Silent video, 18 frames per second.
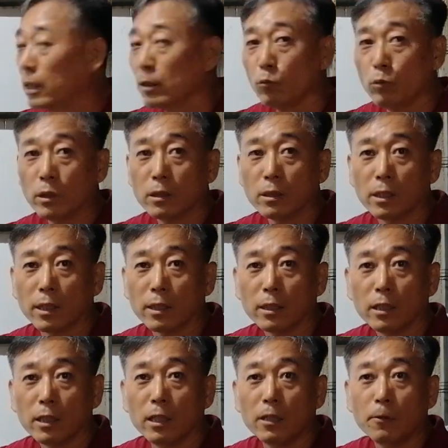not with
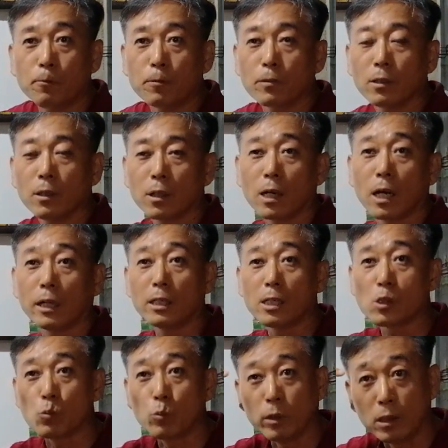God. If
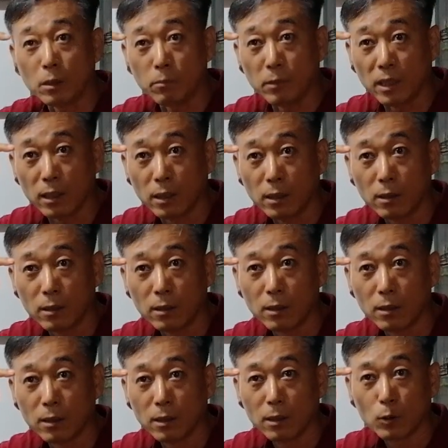God is with me
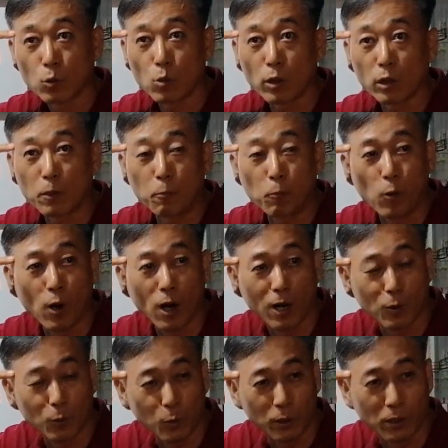
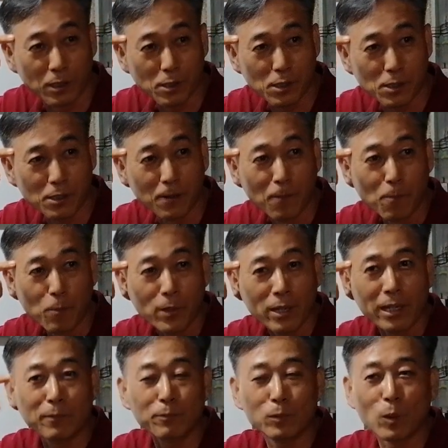24 hours,
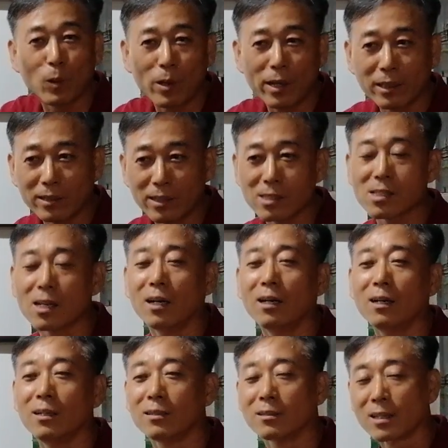even though like this,
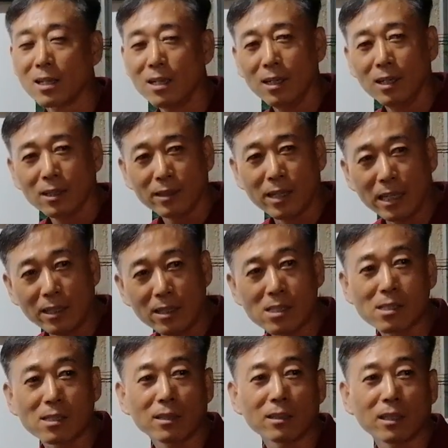that
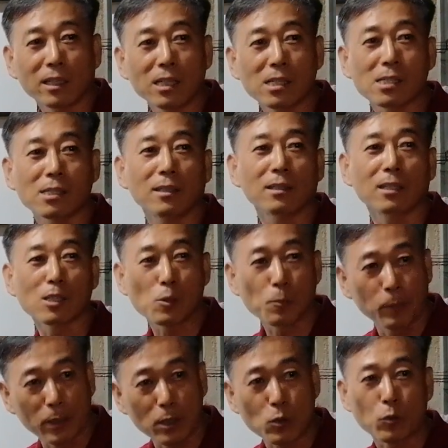is still the, he's still the
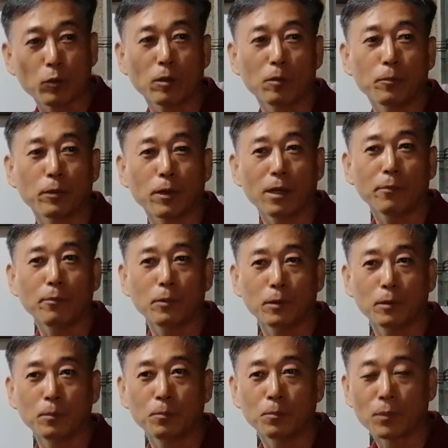spiritual
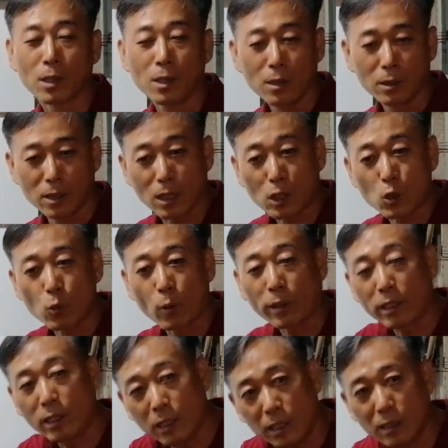problem. That's
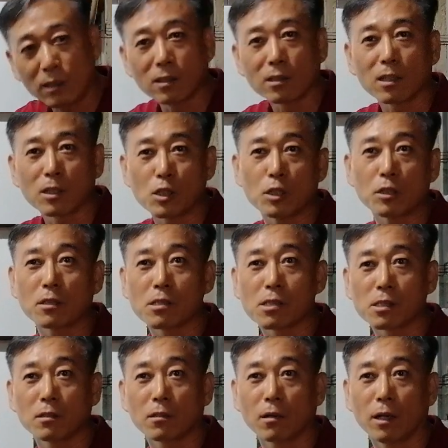why he needed the
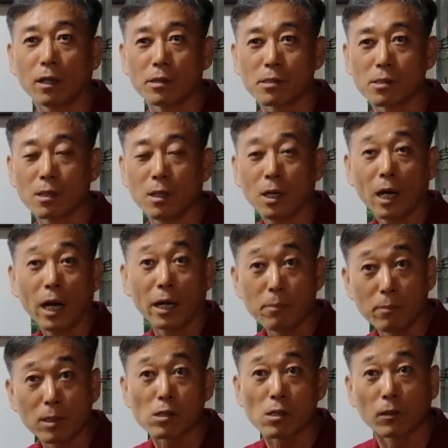Jesus Christ.
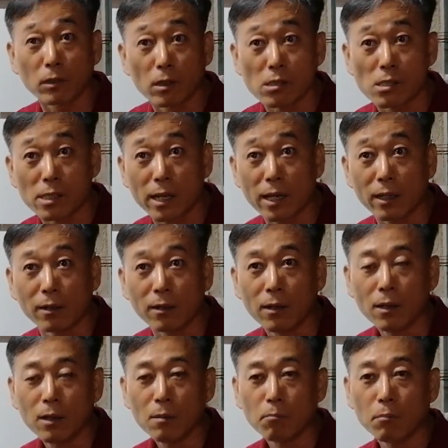I must understand.
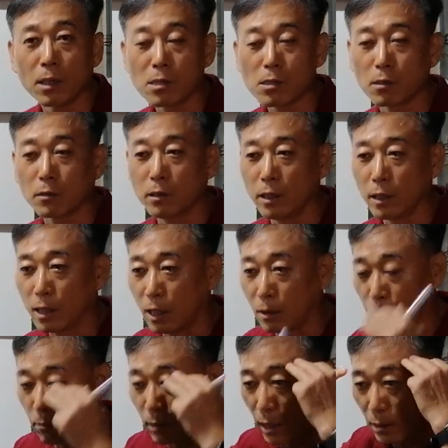But suddenly
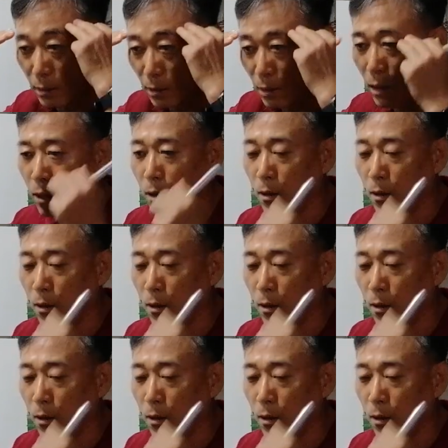got mad.